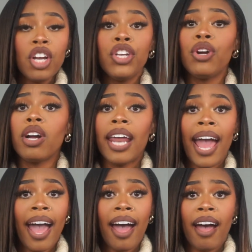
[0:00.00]
You're going to
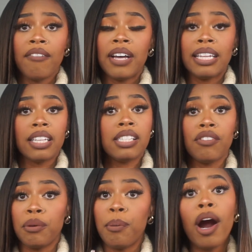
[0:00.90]
have a list of
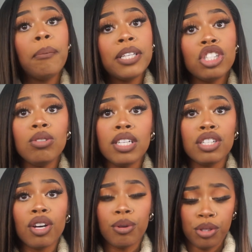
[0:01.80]
apartments you need to
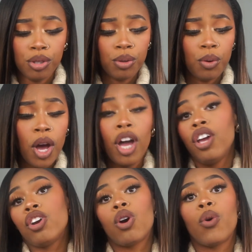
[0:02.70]
go to.
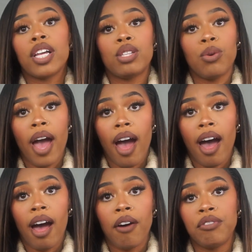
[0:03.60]
You're going to
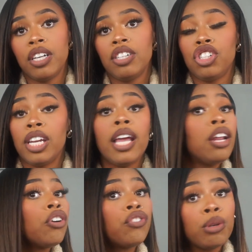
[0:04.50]
have
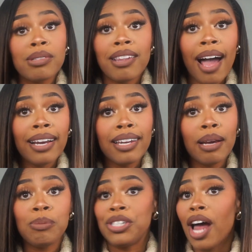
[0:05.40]
interviews lined
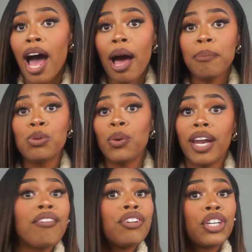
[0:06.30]
up, jobs,
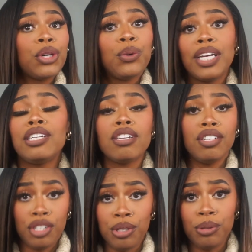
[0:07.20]
whatever you need to
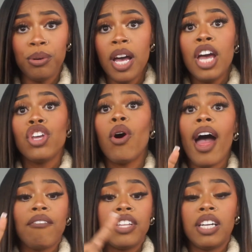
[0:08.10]
do. You'll
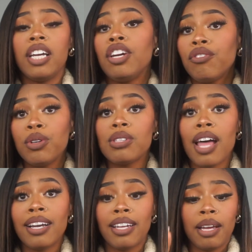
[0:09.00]
have the interviews
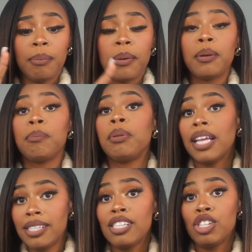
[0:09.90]
lined up,
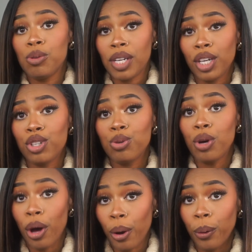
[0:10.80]
places you need to
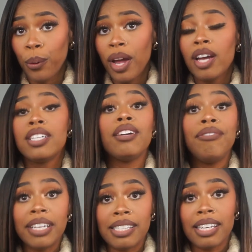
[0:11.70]
go to
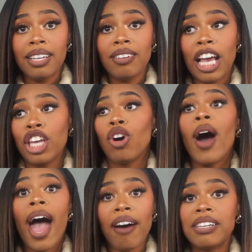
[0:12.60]
visit, and you'll
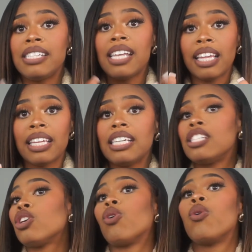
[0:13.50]
have a set list.
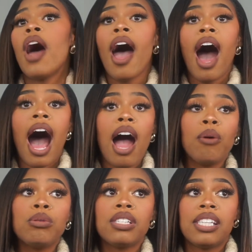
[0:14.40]
So I
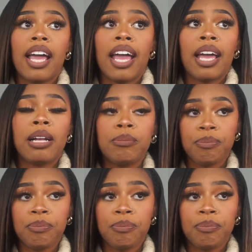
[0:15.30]
will say,